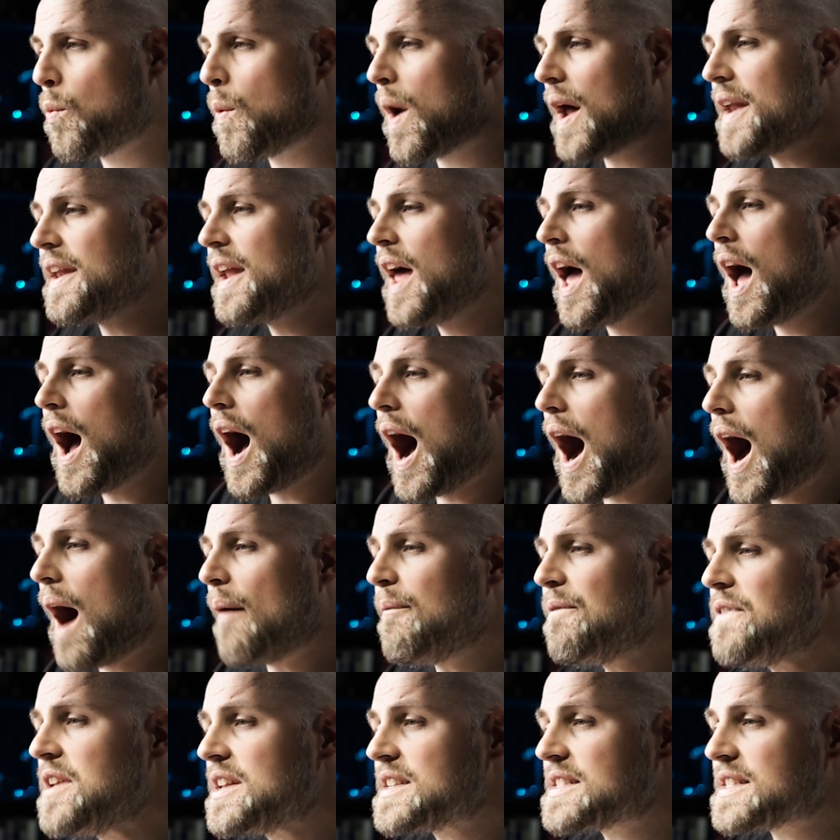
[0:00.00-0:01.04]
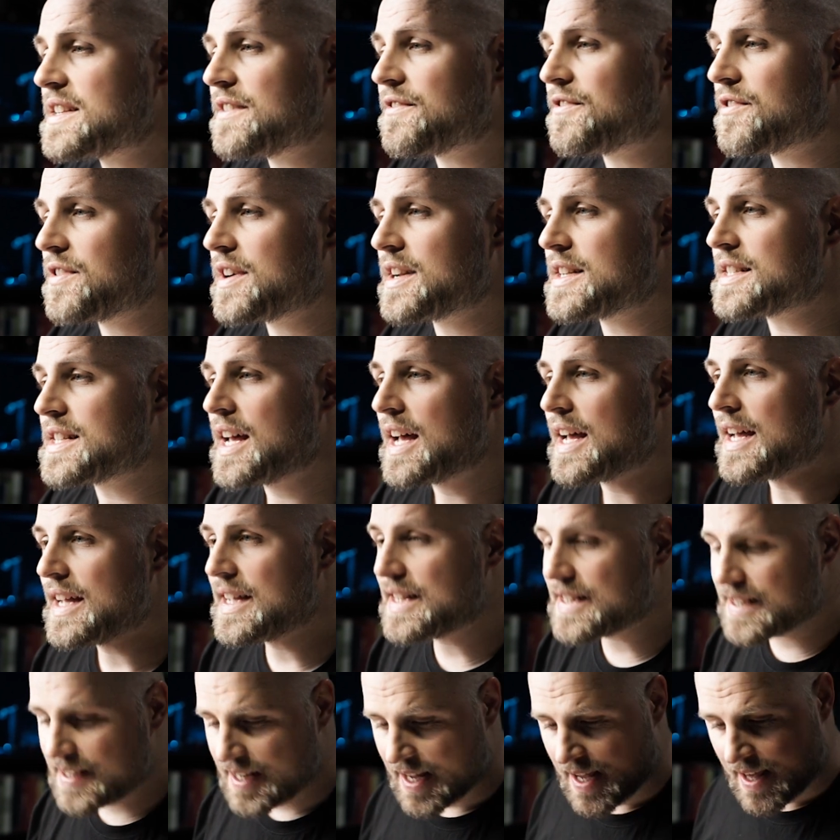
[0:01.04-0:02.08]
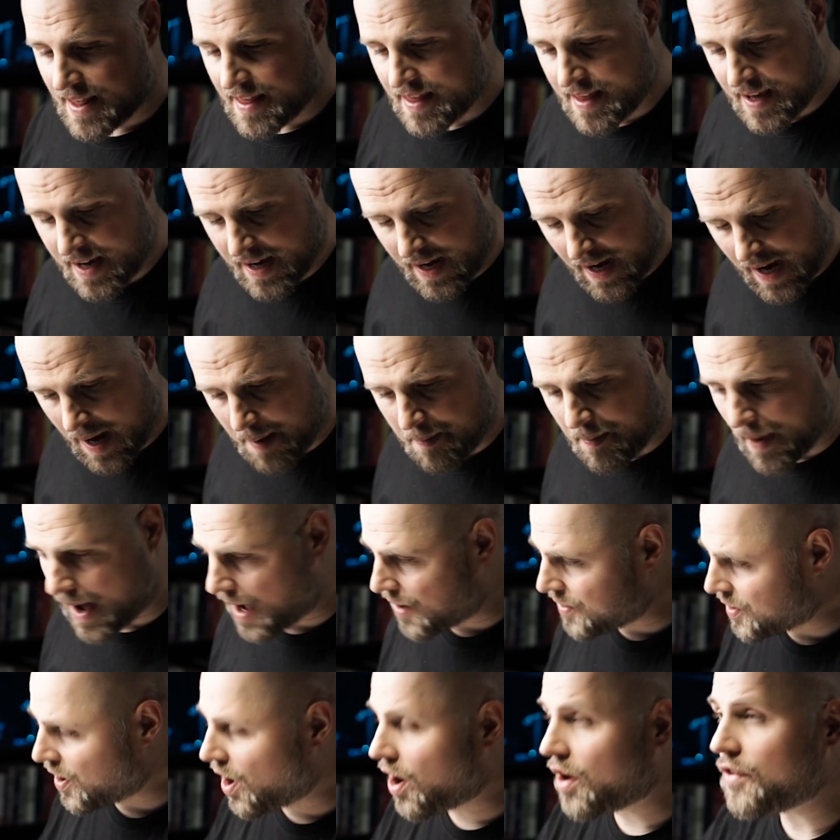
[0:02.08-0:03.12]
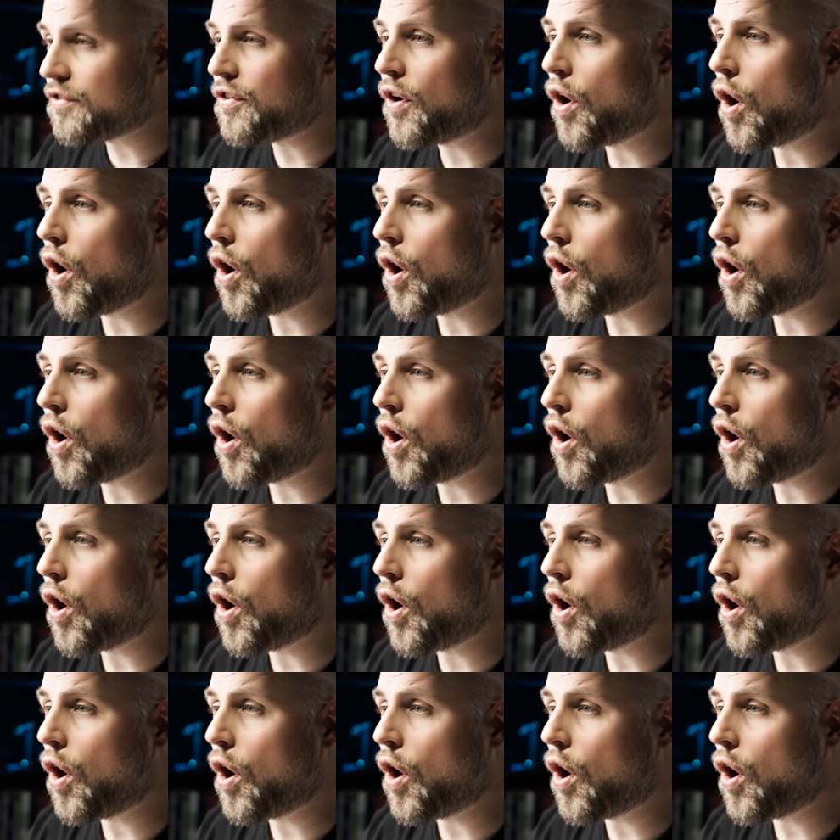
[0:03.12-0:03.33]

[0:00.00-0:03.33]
One obvious difference is the amount of